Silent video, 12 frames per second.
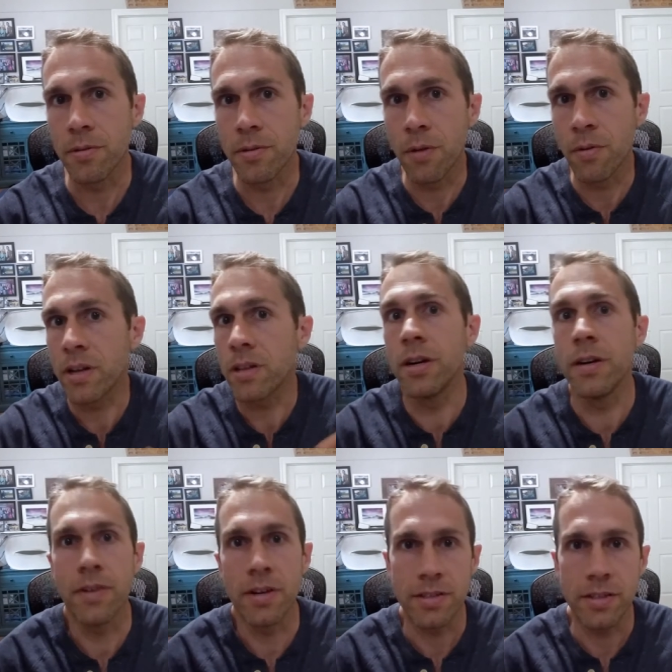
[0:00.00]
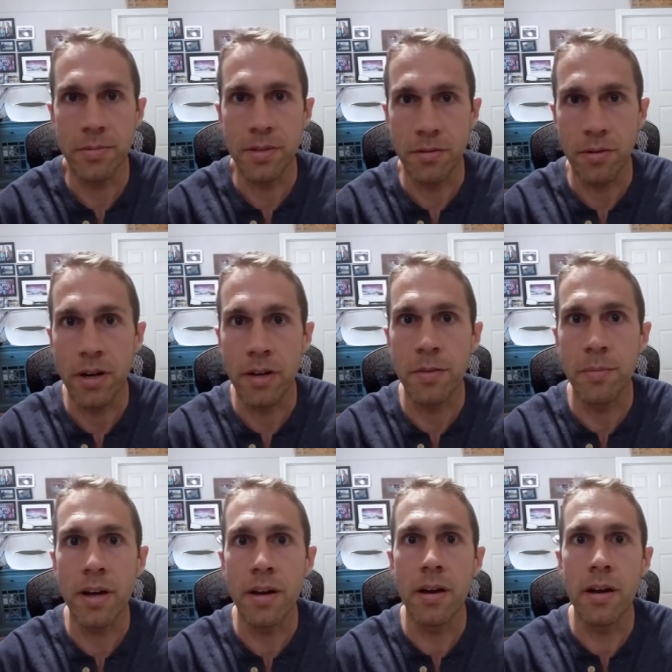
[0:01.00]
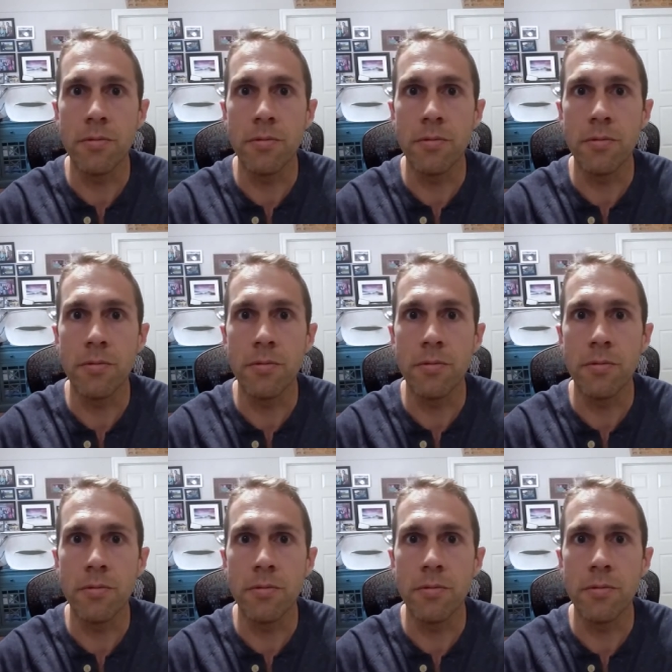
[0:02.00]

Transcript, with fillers: I want to clarify something right off the bat.